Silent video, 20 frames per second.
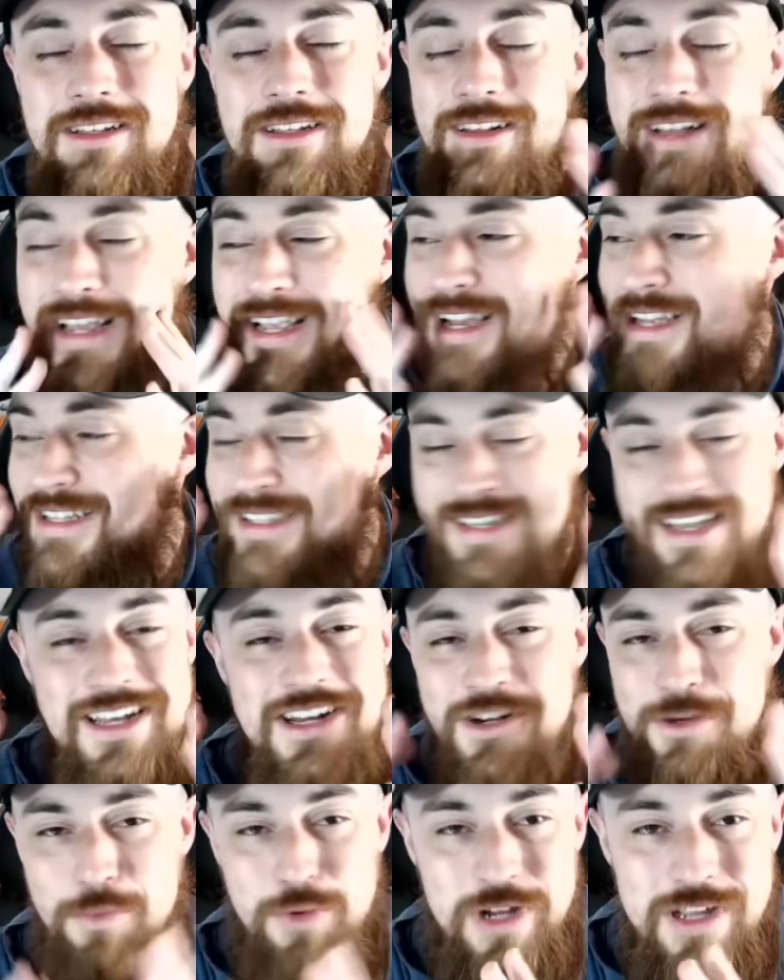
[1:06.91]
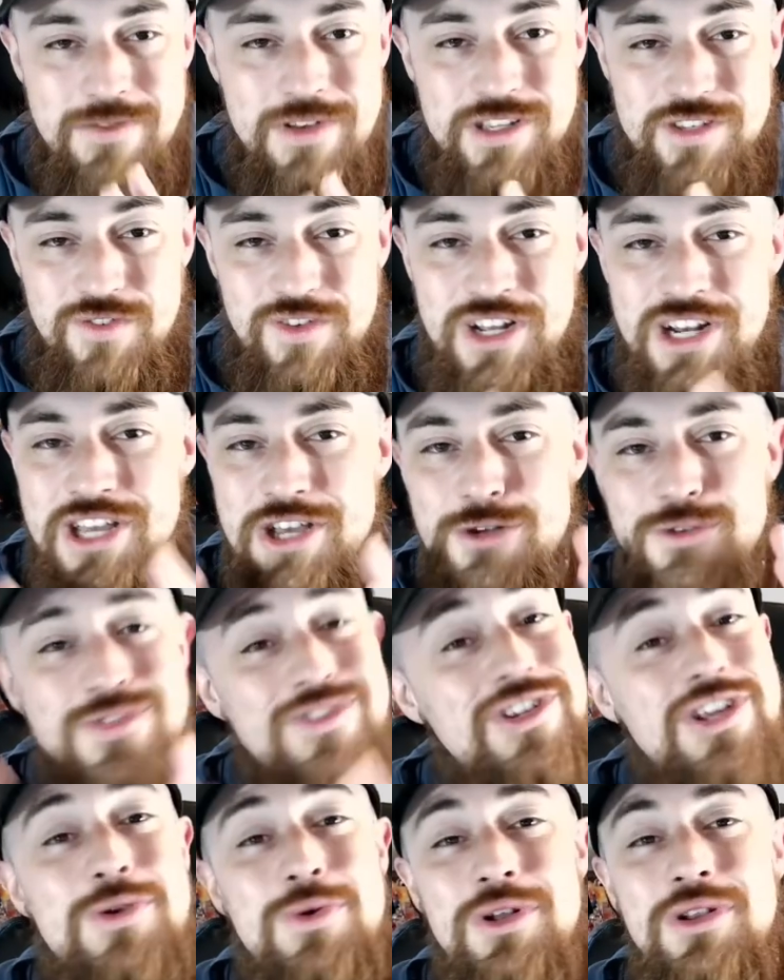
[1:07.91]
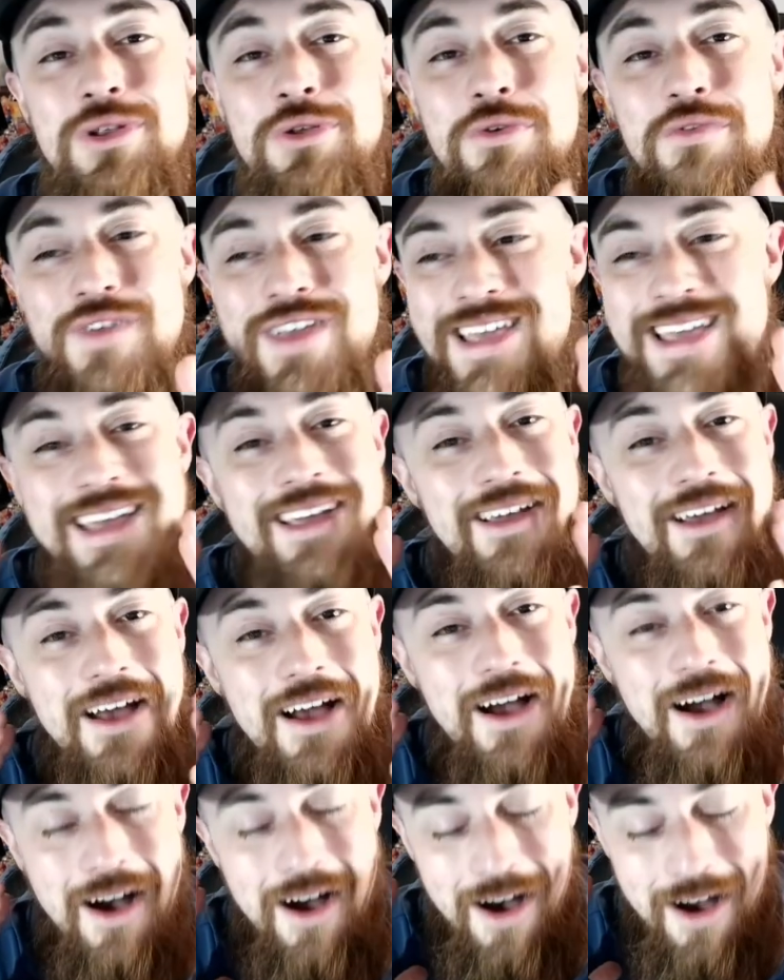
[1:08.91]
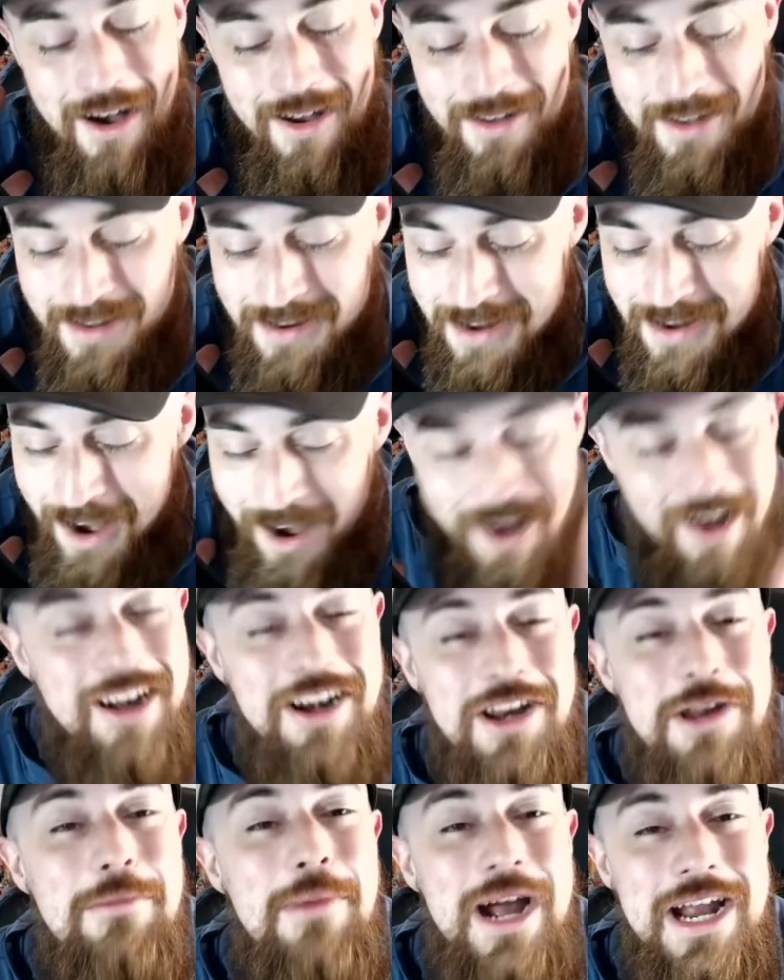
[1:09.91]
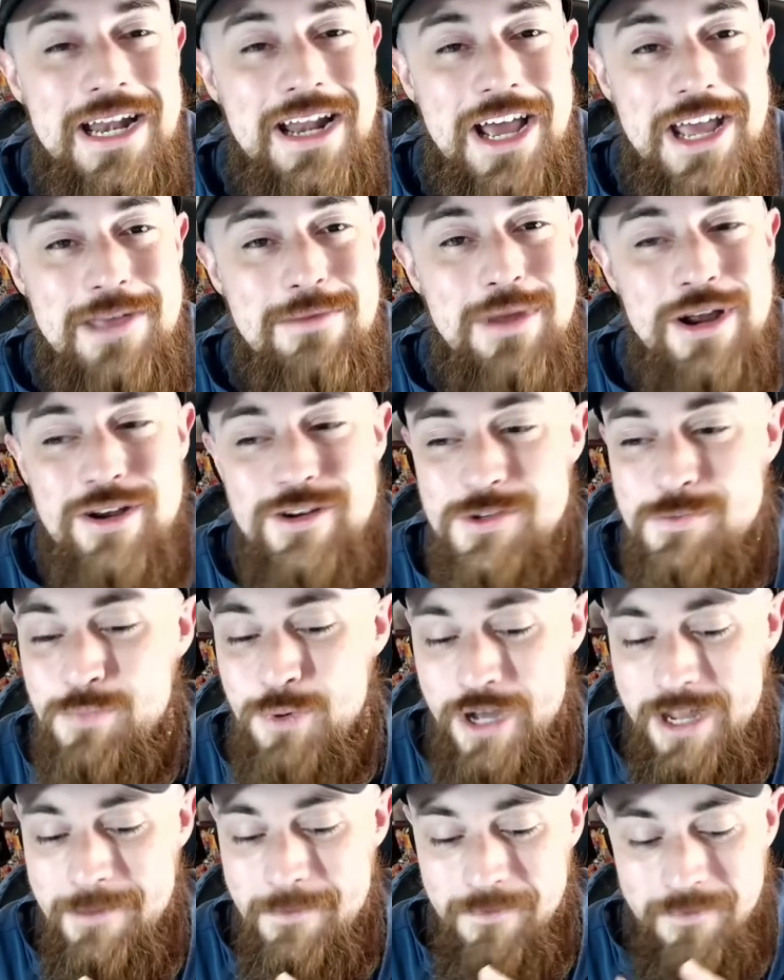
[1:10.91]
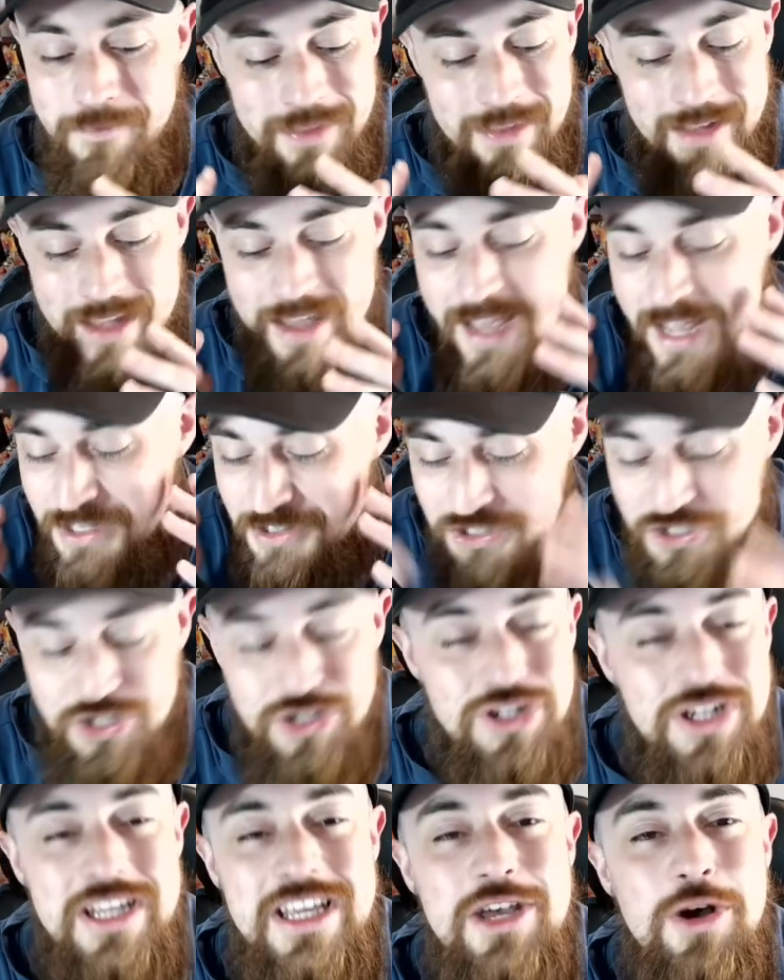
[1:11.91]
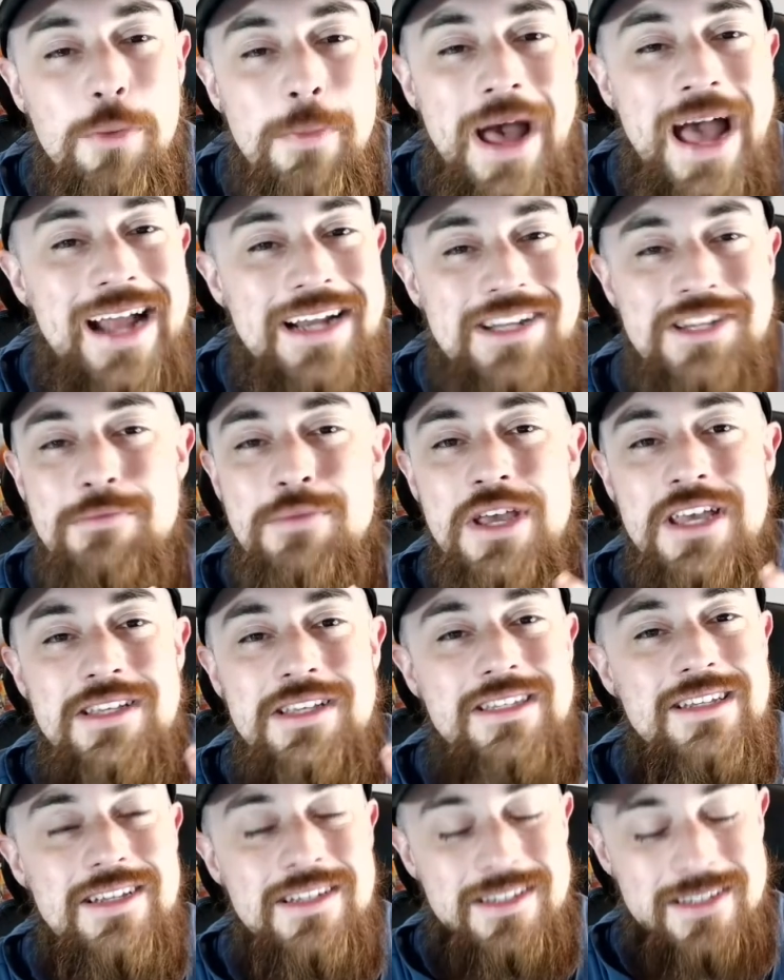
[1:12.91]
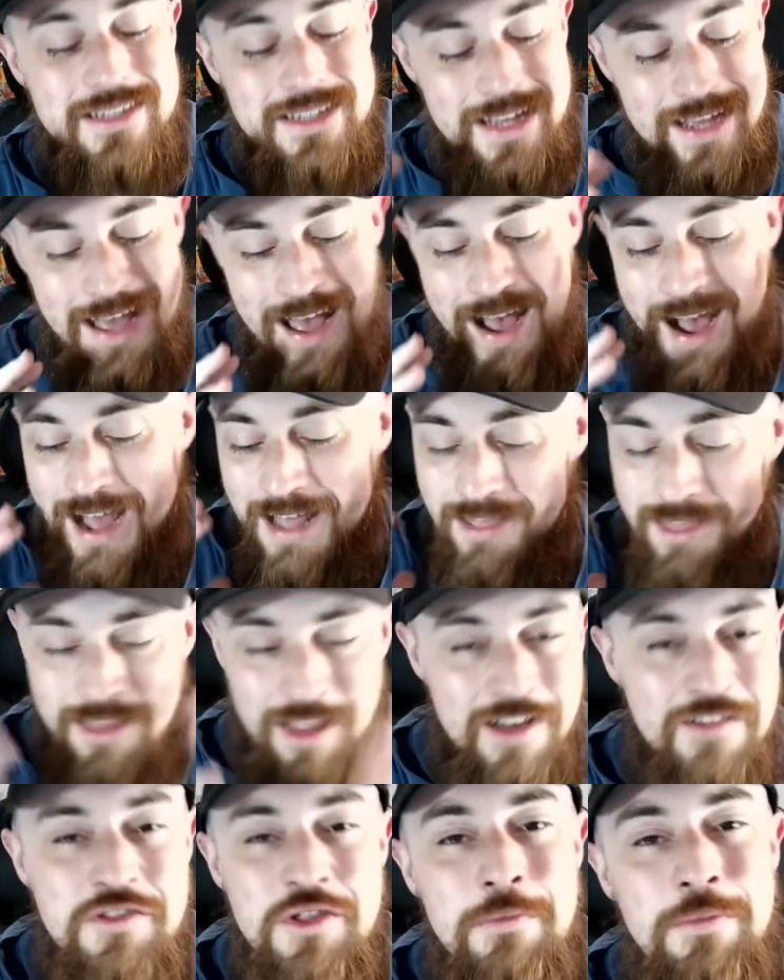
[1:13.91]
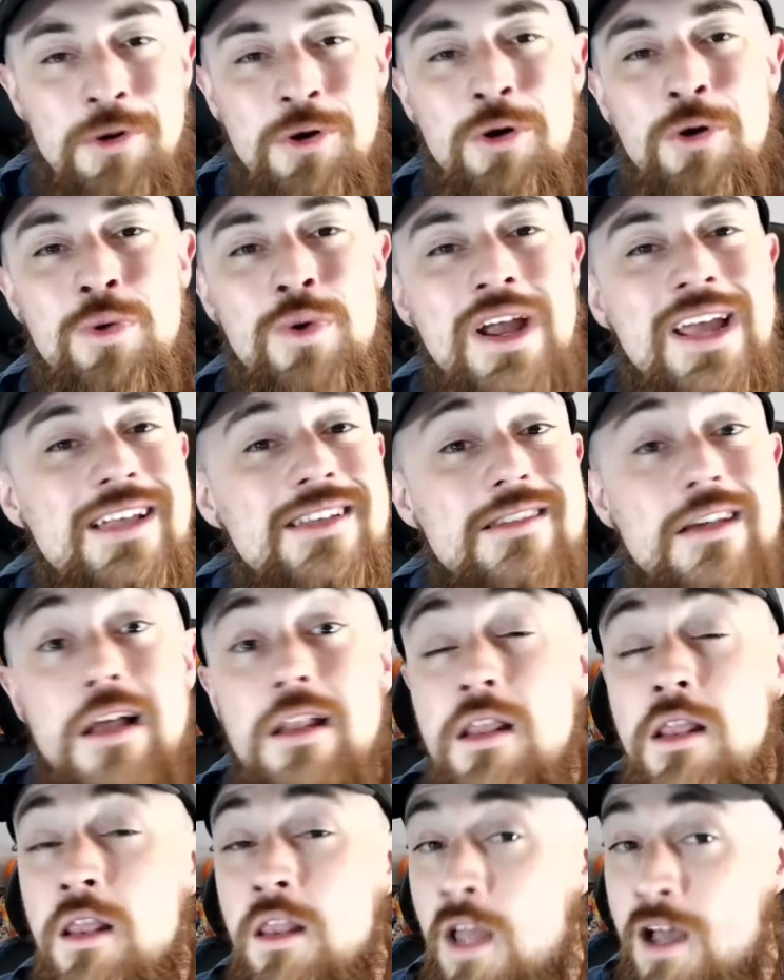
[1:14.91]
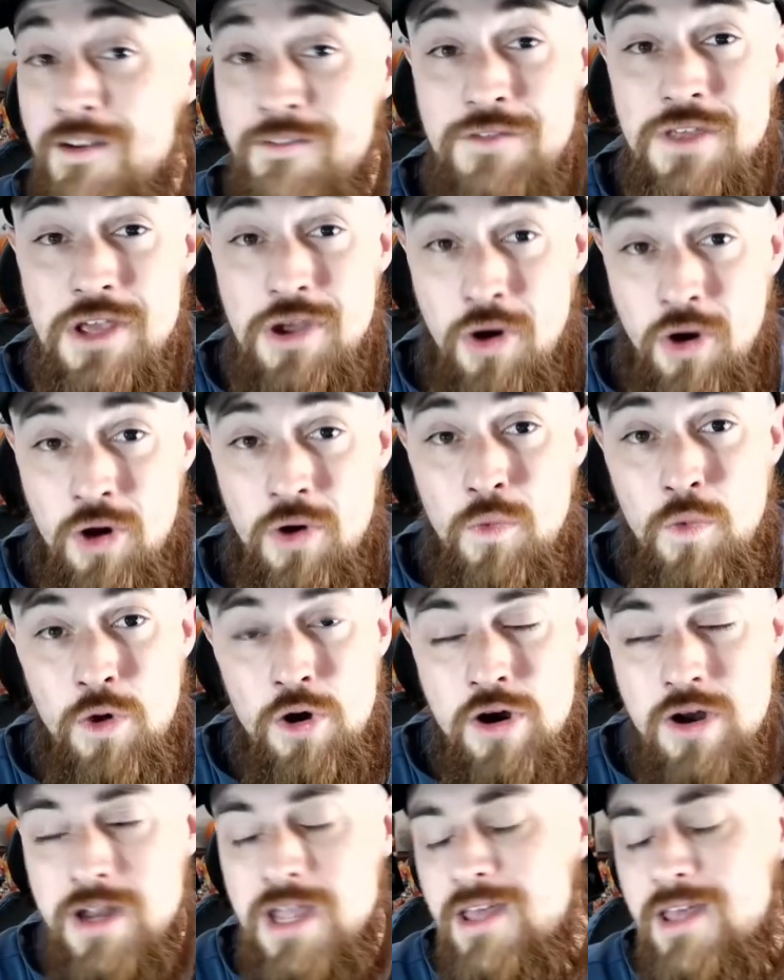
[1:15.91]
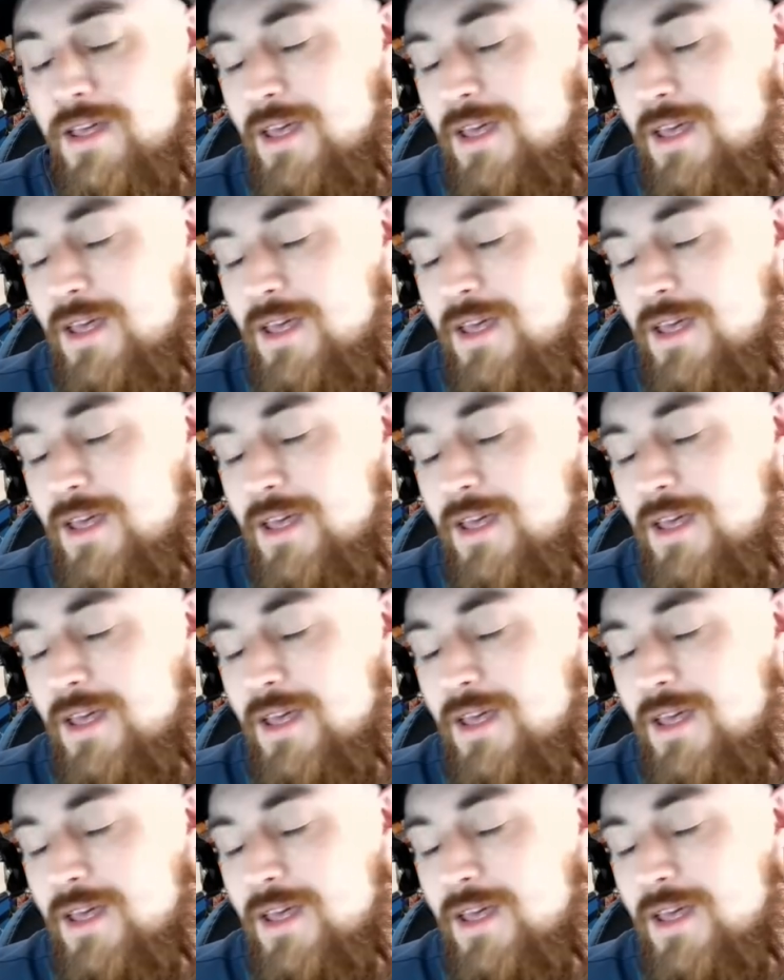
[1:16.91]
Like I said in a previous video, Secret Luffy haunted my nightmares, but it's good to go back to basics. I love the pull rates, love the artwork.